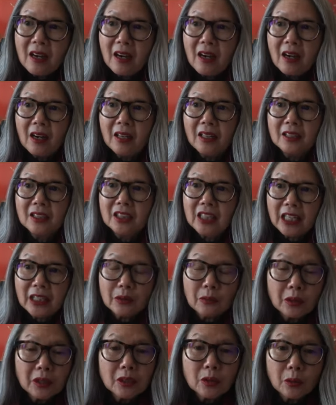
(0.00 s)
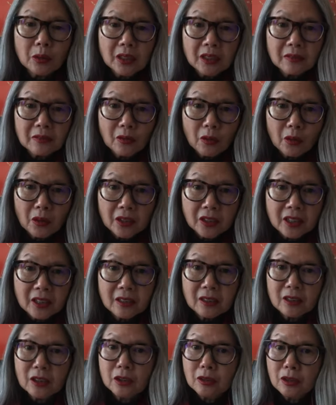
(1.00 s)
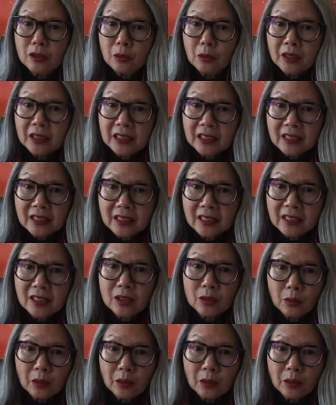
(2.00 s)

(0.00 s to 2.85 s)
on January 24th to 26,